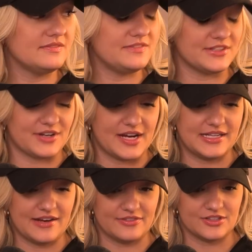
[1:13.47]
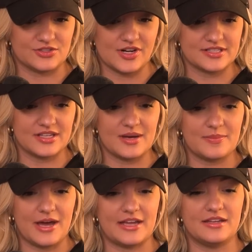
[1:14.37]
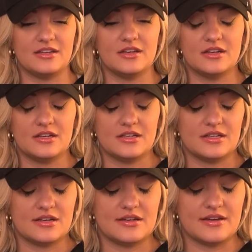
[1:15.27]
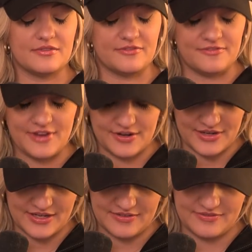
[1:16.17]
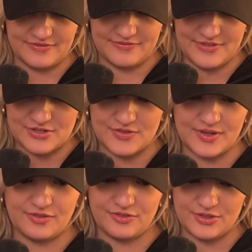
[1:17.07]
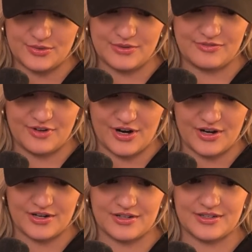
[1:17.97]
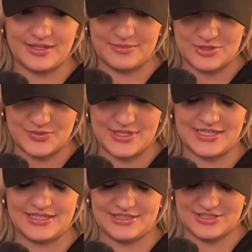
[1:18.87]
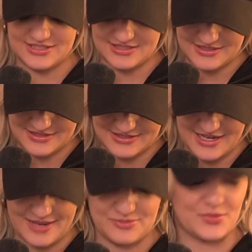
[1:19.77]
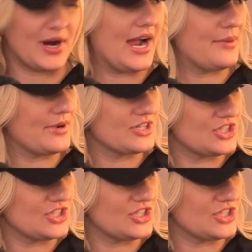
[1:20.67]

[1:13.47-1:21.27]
fear I never dress up. There's very few and far in between times where I wear